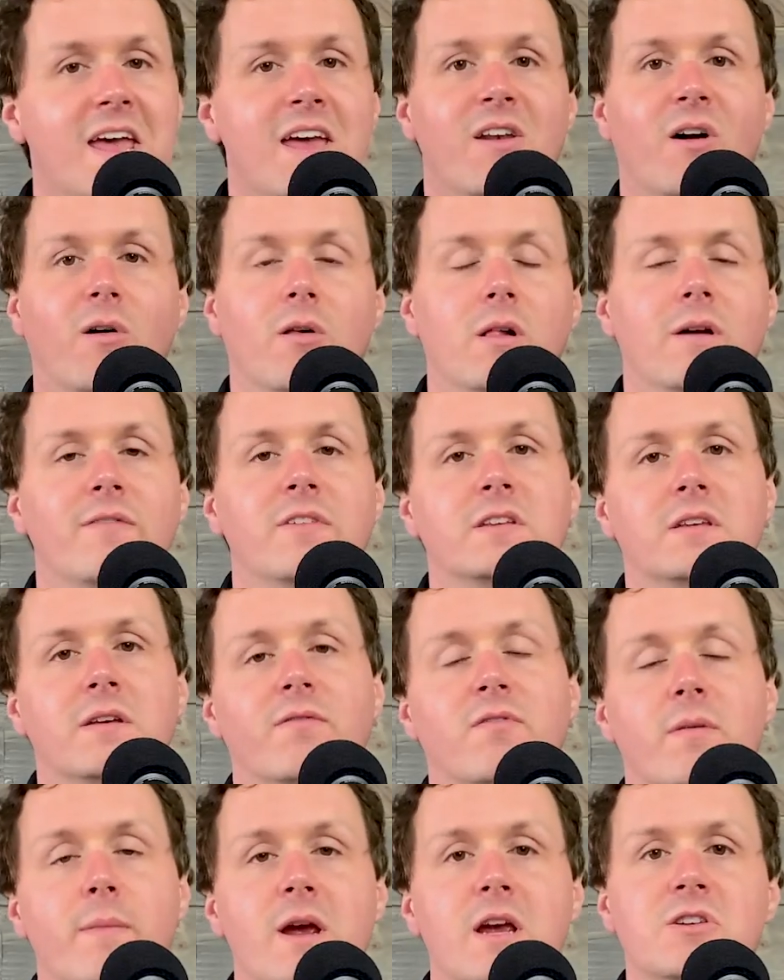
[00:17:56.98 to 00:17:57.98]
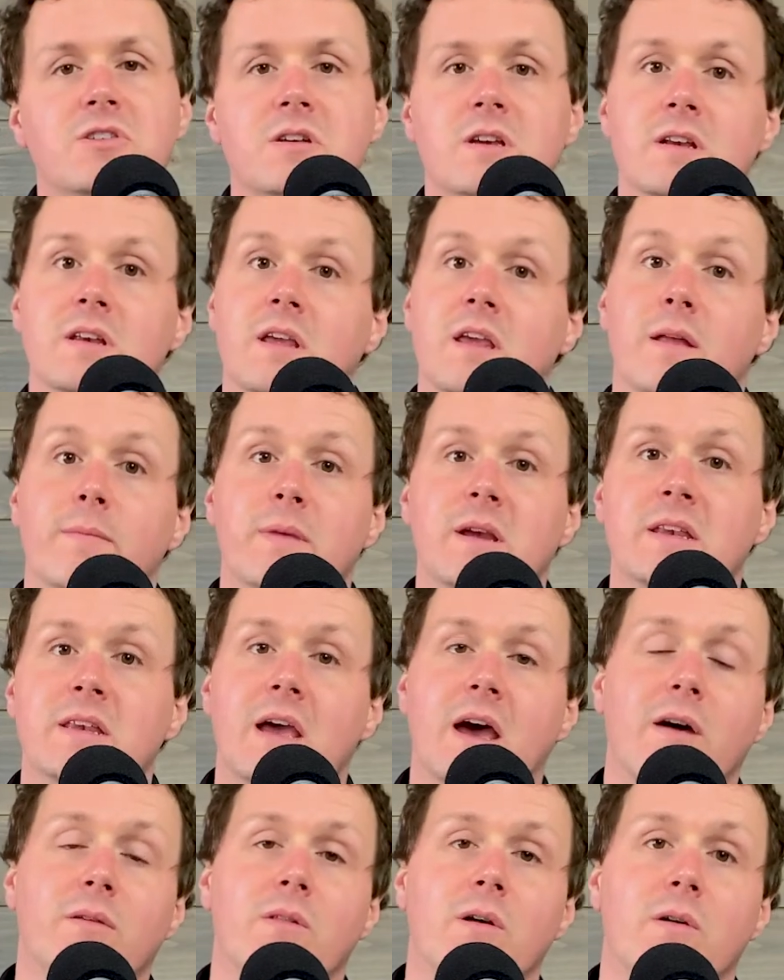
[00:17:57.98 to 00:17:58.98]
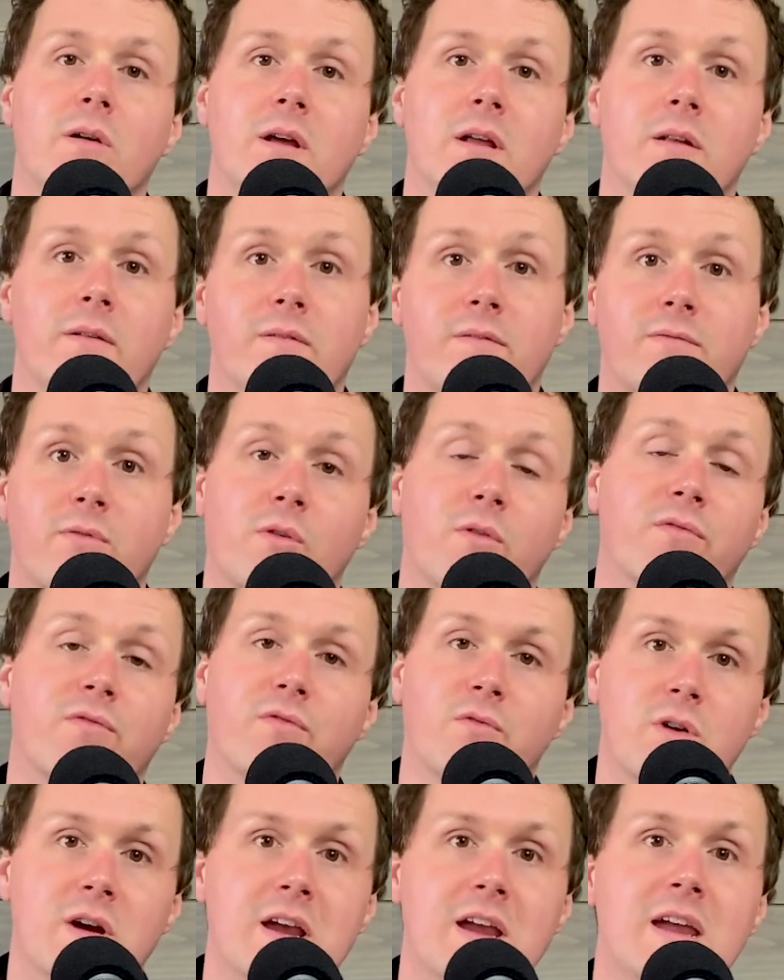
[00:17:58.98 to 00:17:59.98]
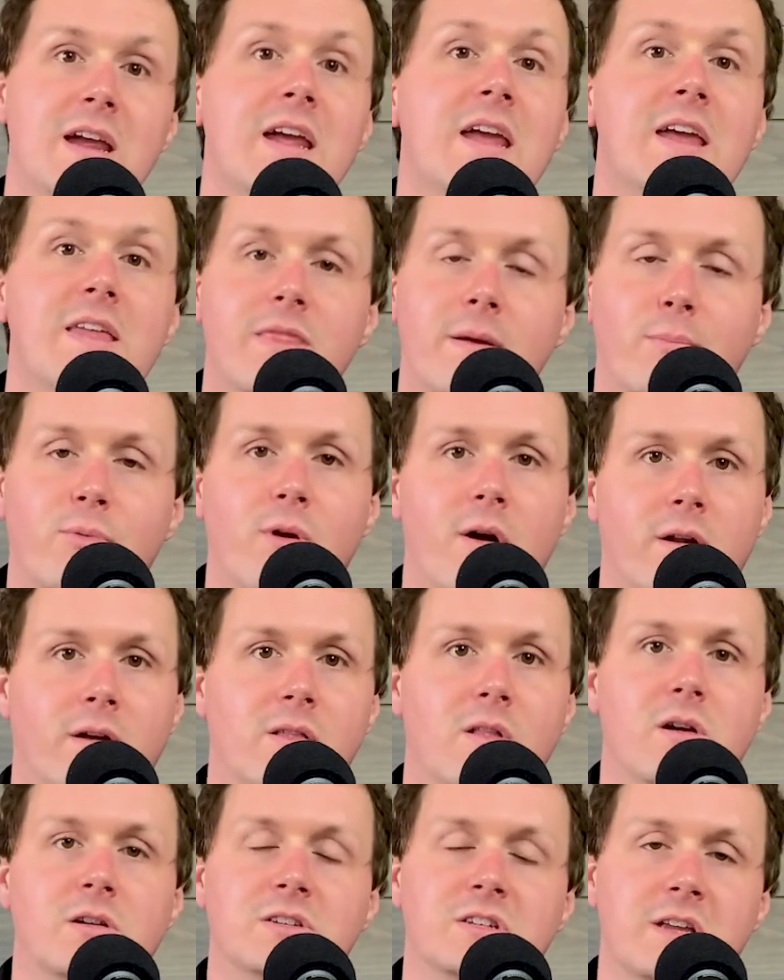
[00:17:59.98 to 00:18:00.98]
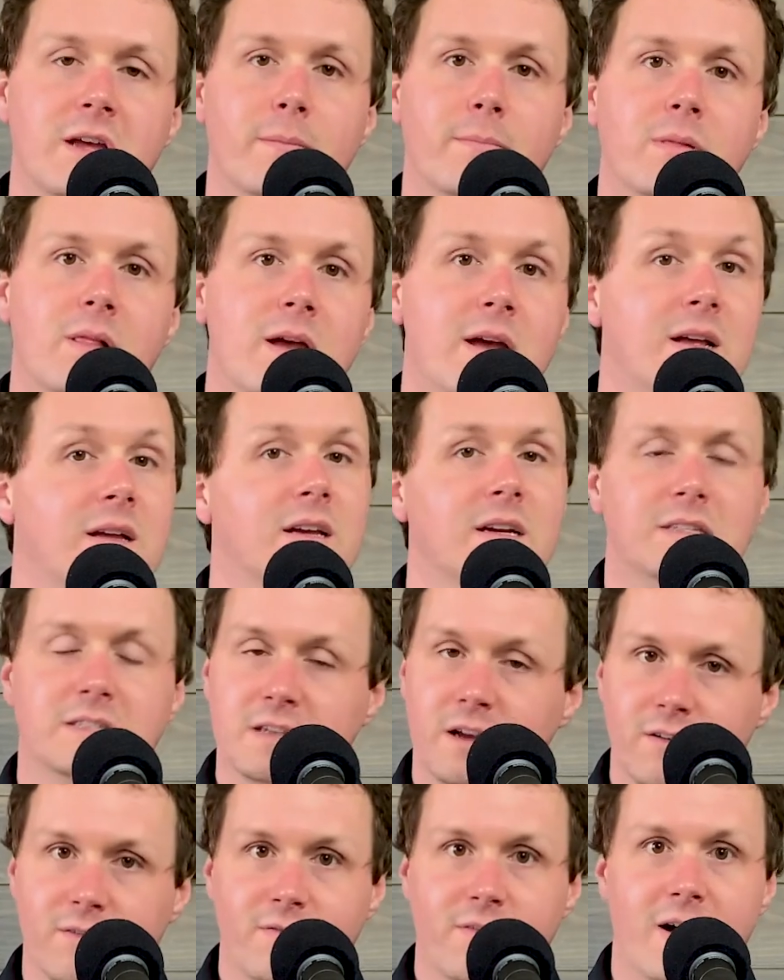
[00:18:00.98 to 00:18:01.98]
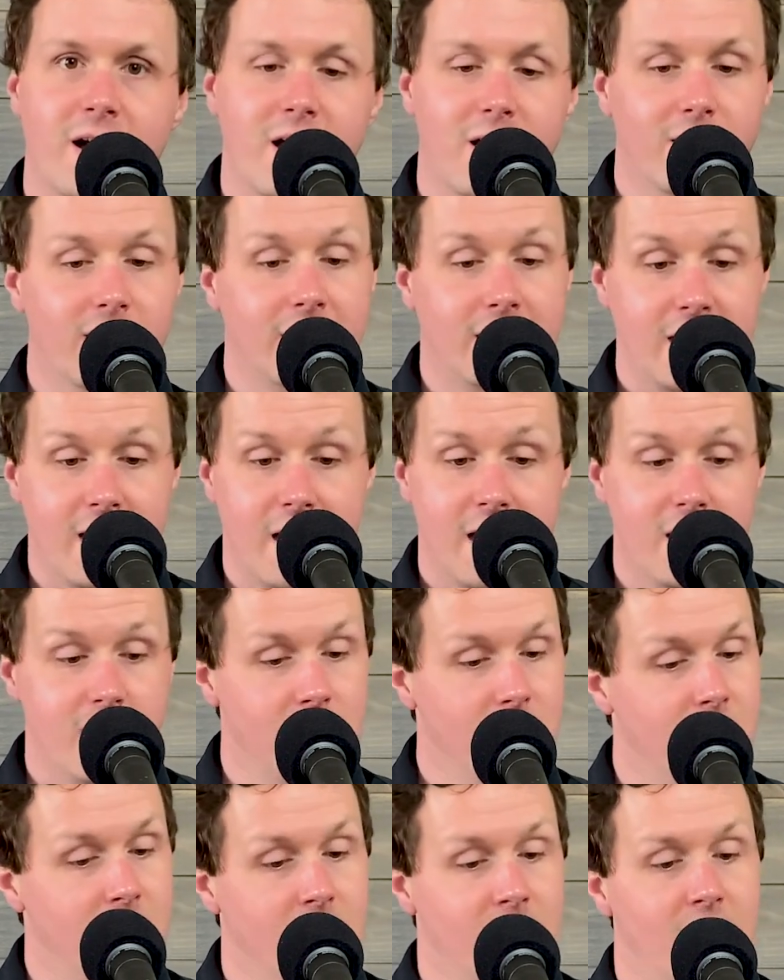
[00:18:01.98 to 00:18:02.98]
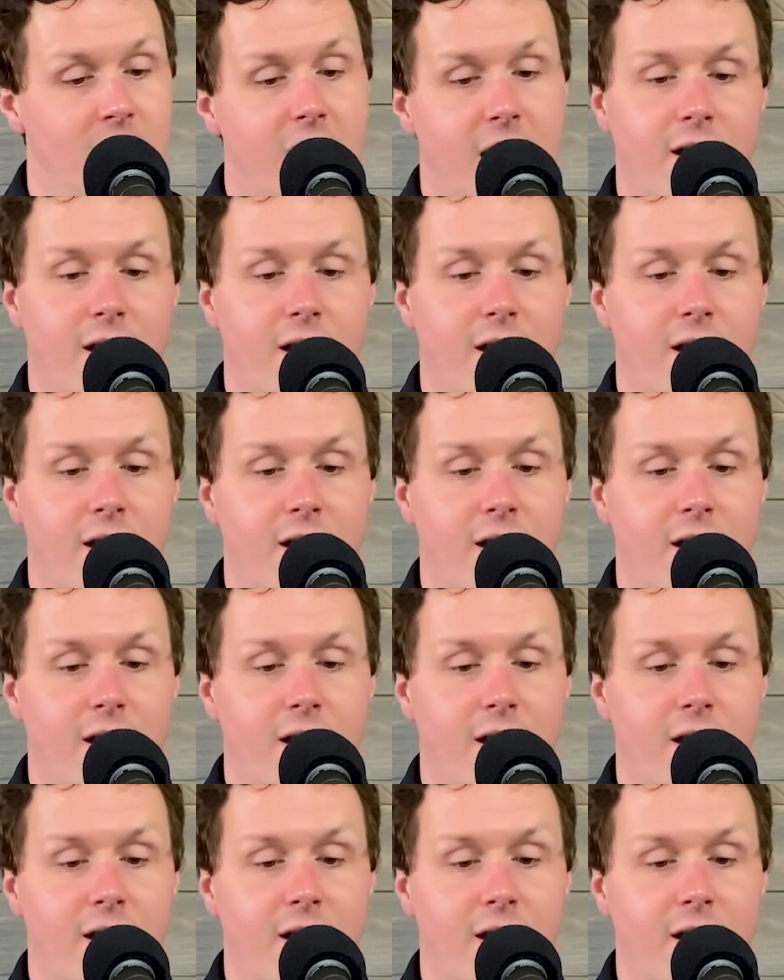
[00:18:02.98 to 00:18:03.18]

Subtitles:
all of this information can be downloaded for free in the product launch template, Excel file again at